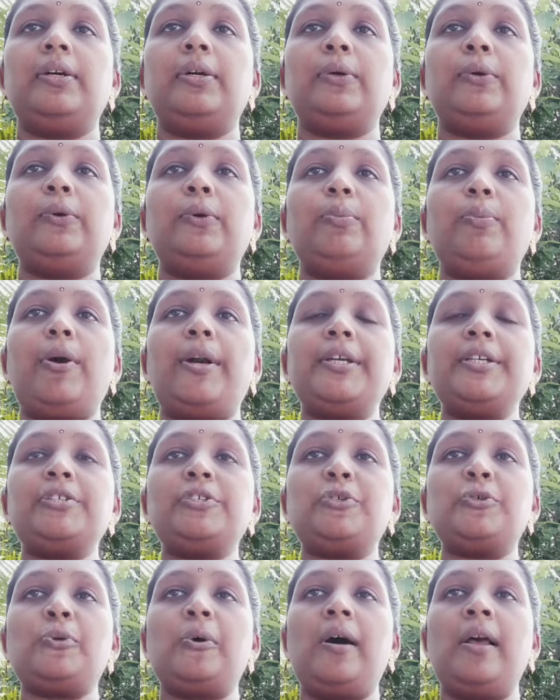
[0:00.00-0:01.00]
Good morning
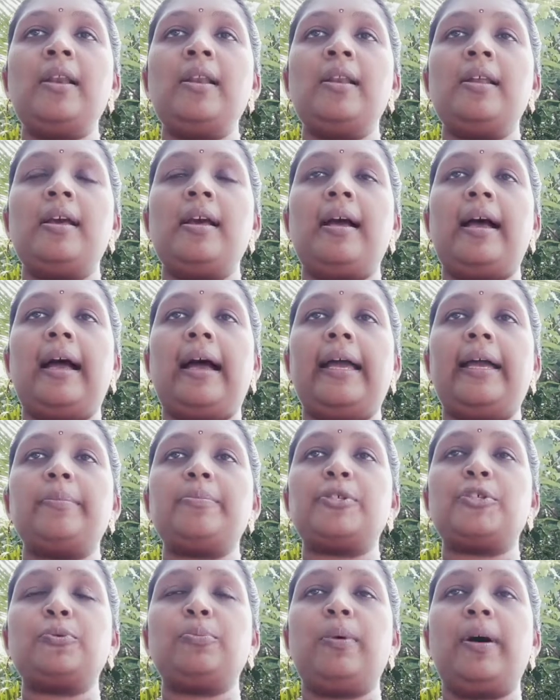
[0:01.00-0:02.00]
to all. I
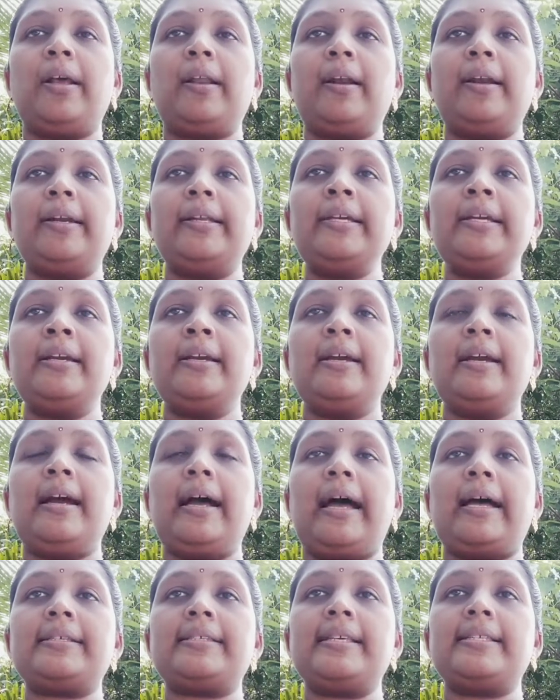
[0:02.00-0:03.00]
am Subbarani,
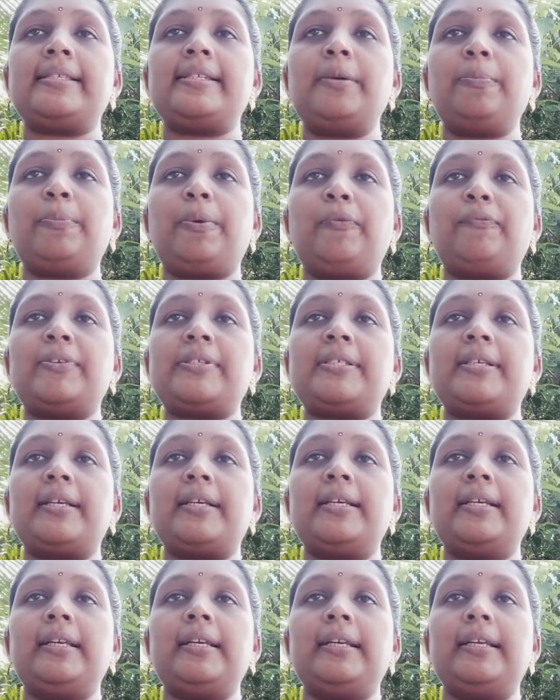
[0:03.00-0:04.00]
Assistant Professor
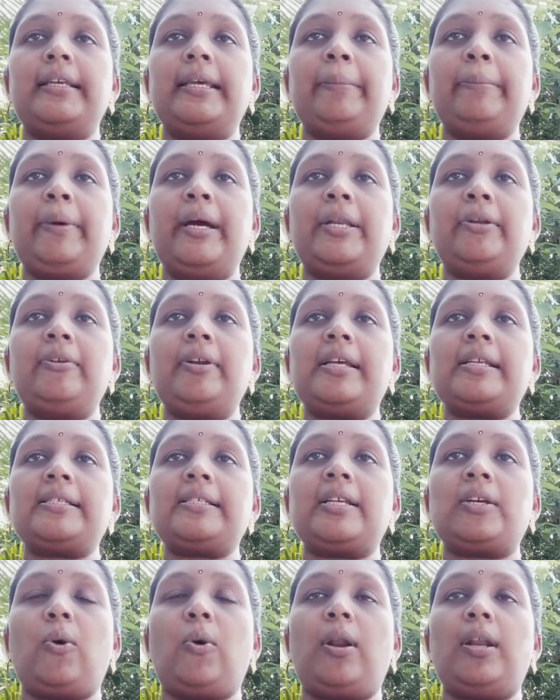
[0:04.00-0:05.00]
in Immanuel
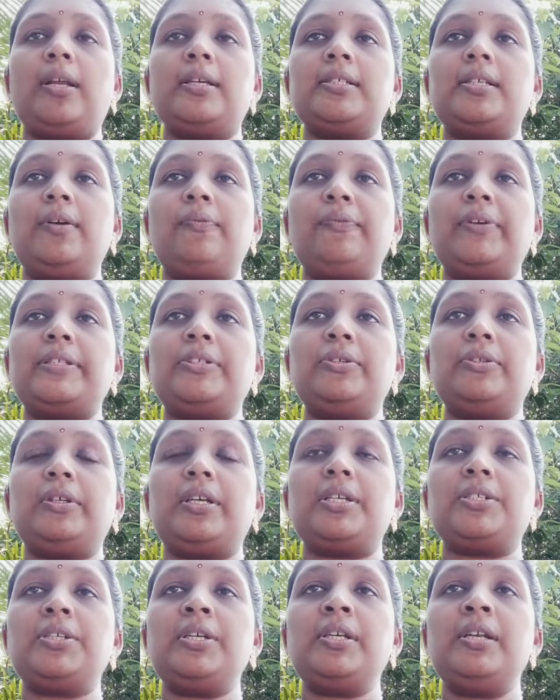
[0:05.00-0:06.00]
Arasar College of
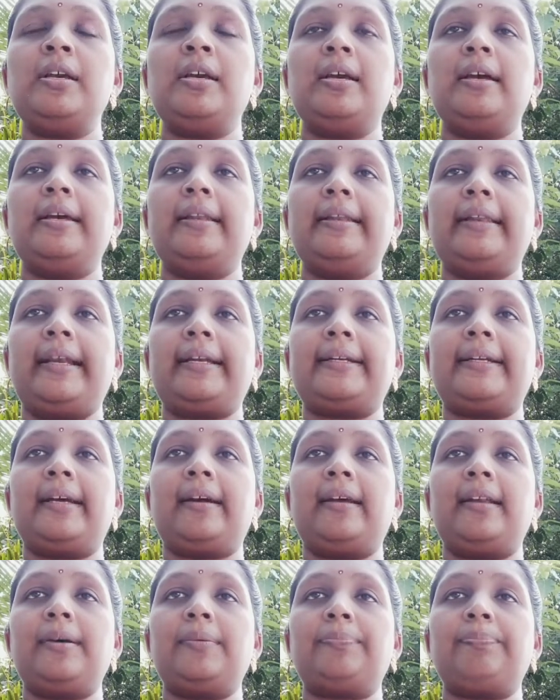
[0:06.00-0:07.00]
Education,
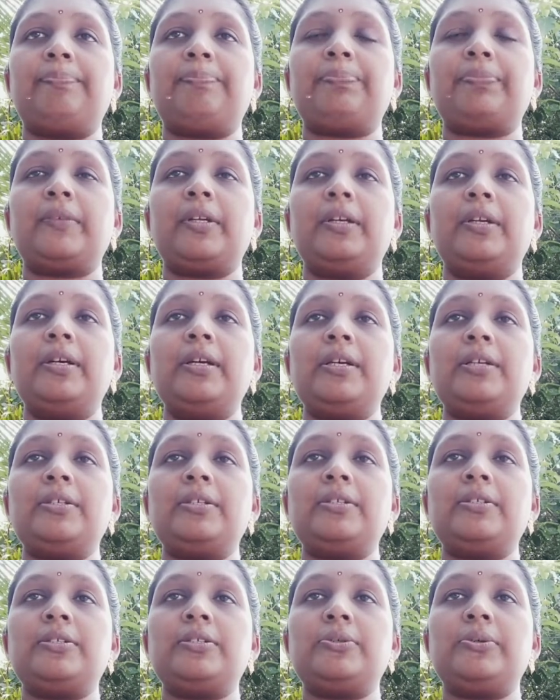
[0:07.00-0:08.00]
Nattalam.
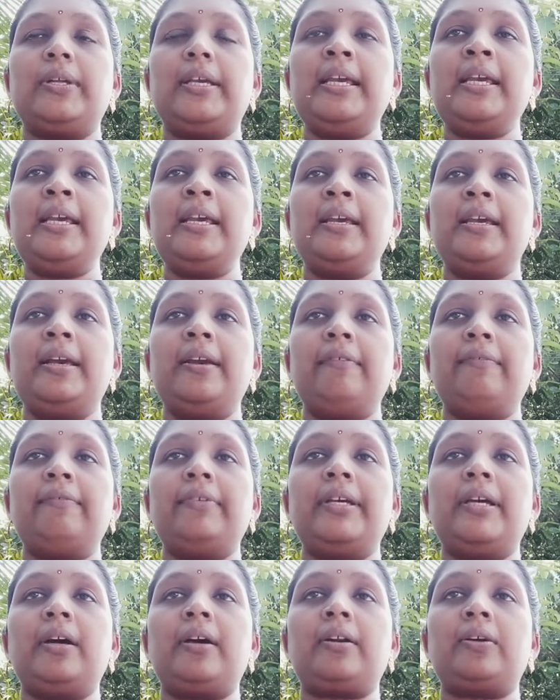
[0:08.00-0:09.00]
Today
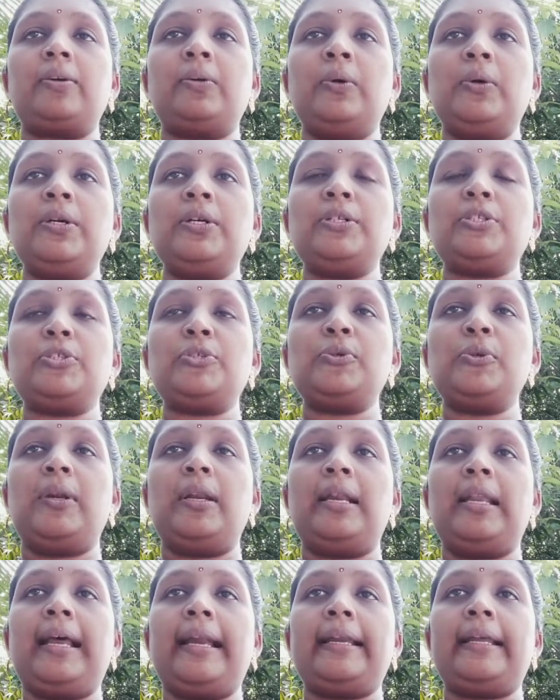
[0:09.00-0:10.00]
we are going to
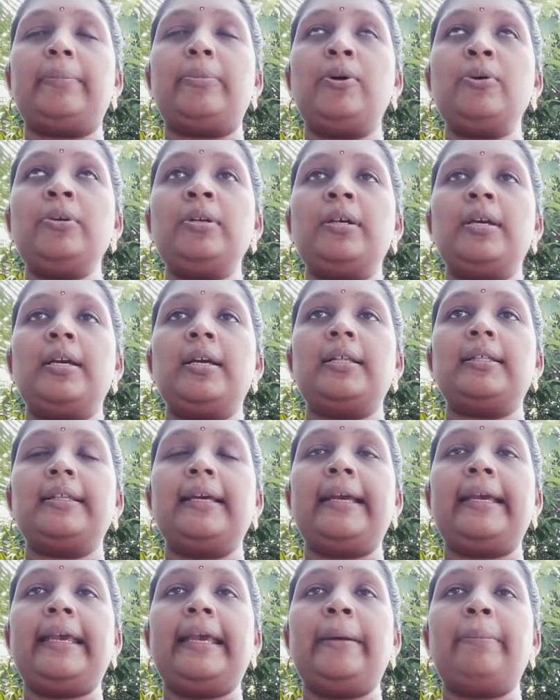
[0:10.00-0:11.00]
learn about
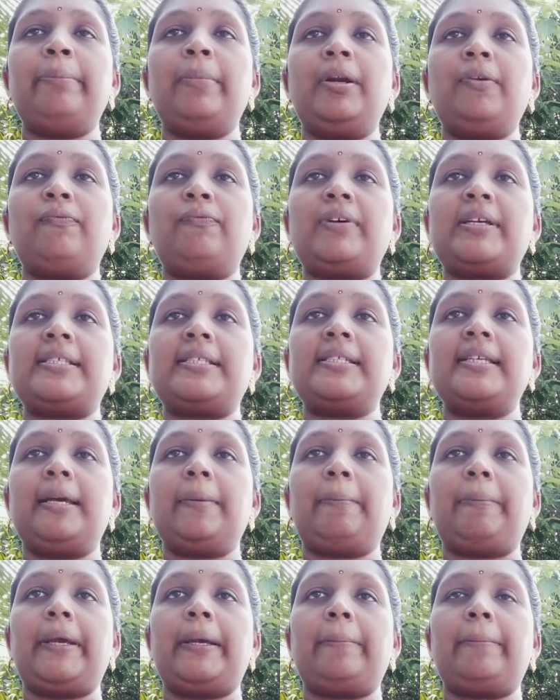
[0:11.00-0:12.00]
the MAT first year
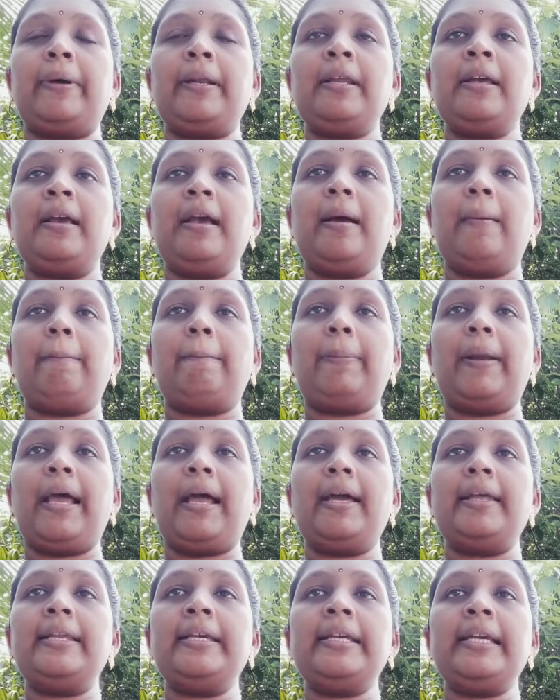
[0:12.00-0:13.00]
paper,
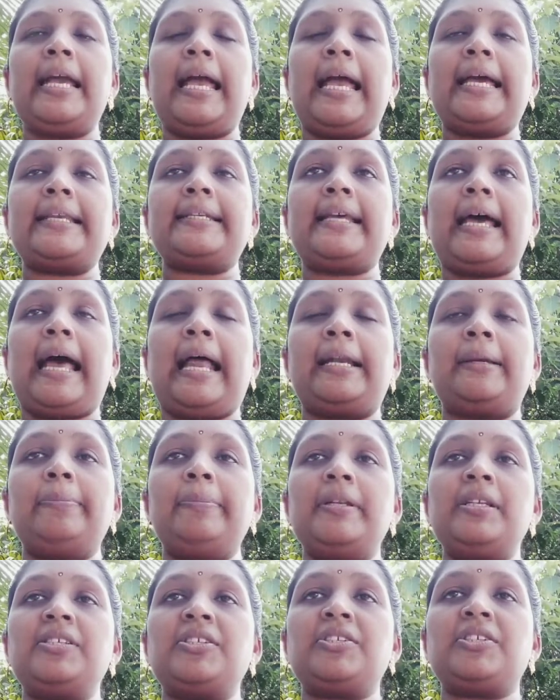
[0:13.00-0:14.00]
Planning and
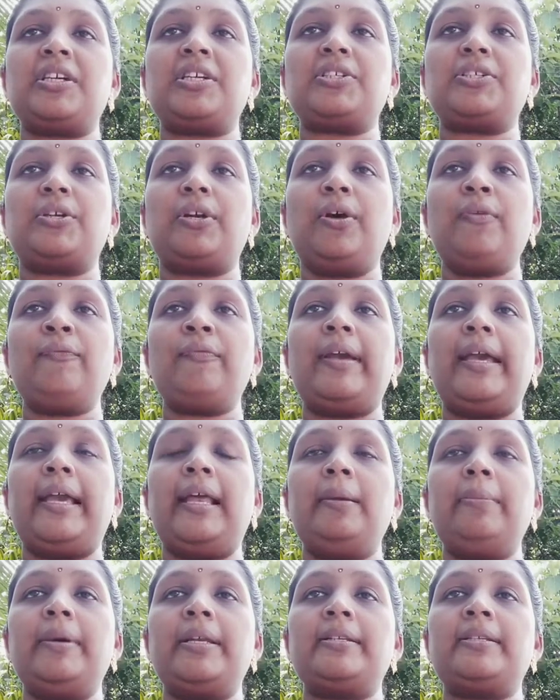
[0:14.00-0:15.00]
Administration of
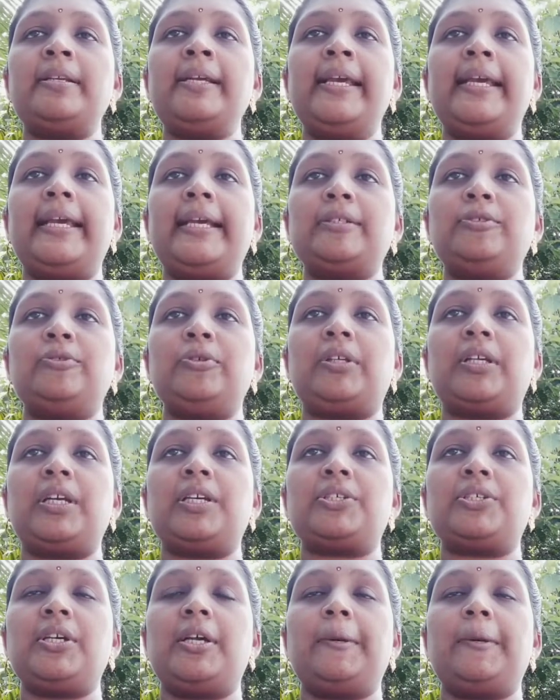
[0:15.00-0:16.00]
Elementary
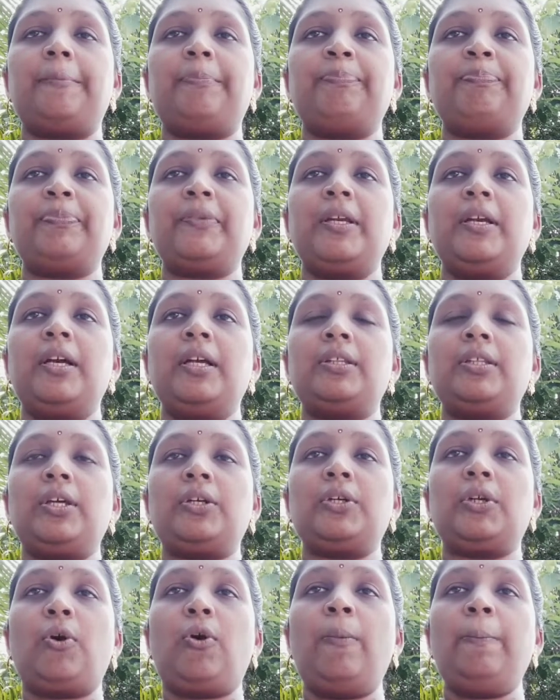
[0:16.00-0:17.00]
Education. The
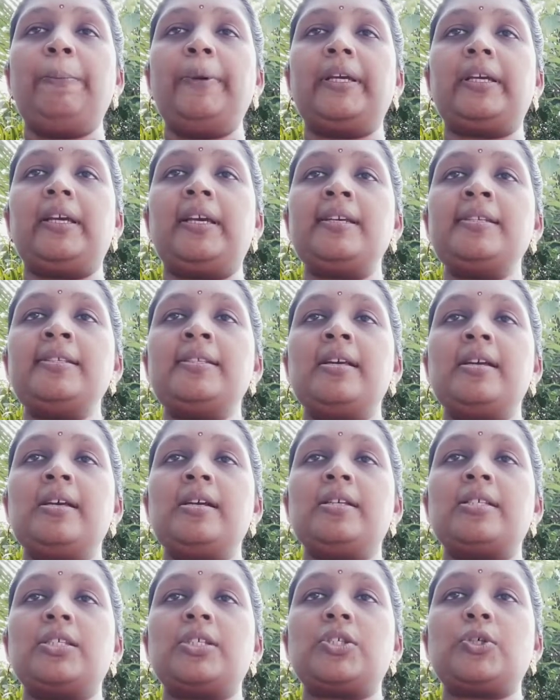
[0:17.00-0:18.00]
topic is
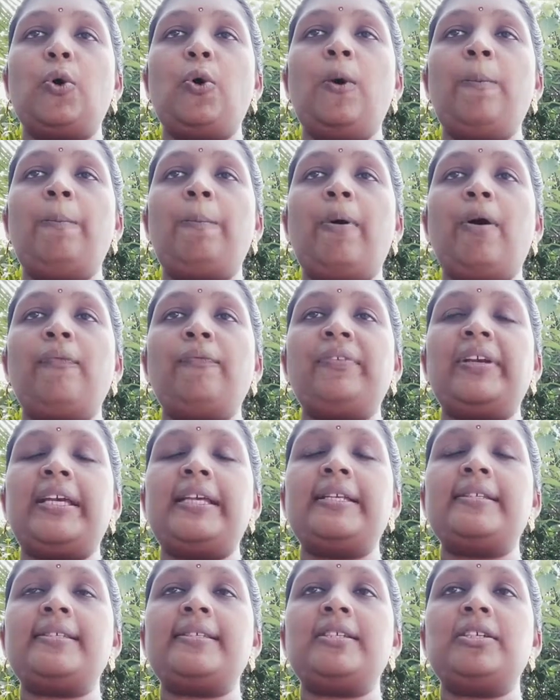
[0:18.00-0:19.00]
Scope of
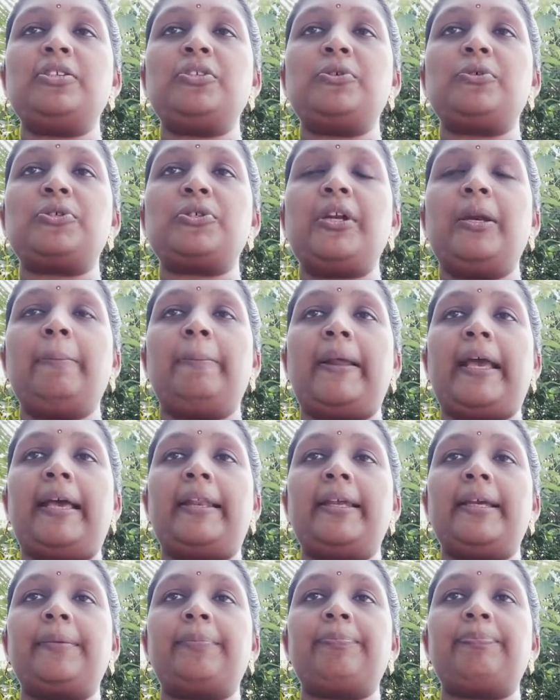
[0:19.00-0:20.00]
Institutional
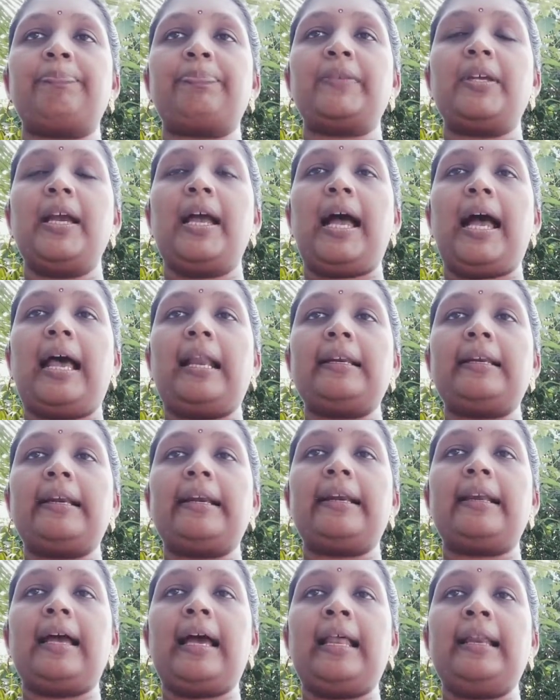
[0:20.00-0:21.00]
Planning.
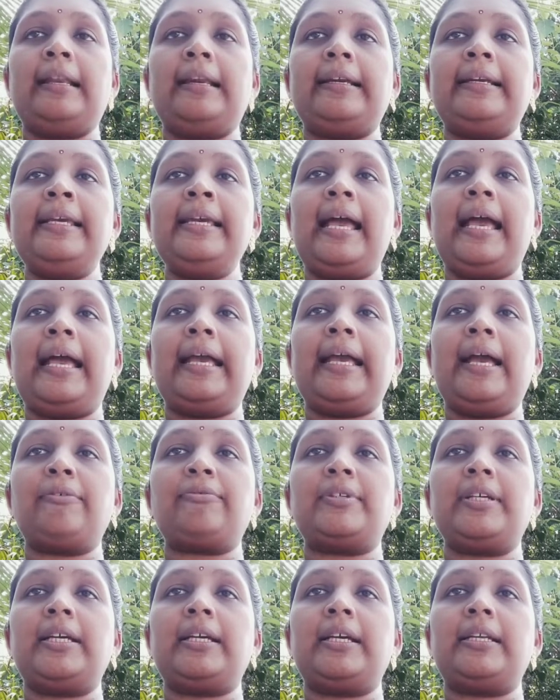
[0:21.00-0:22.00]
Already I
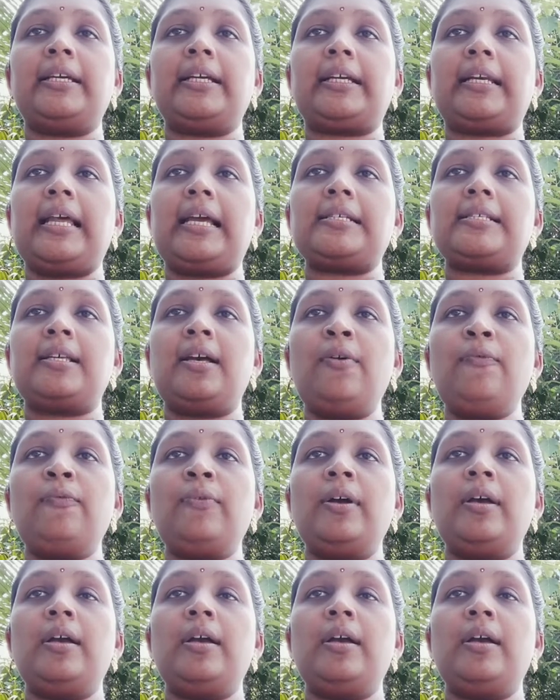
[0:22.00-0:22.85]
have taken a class of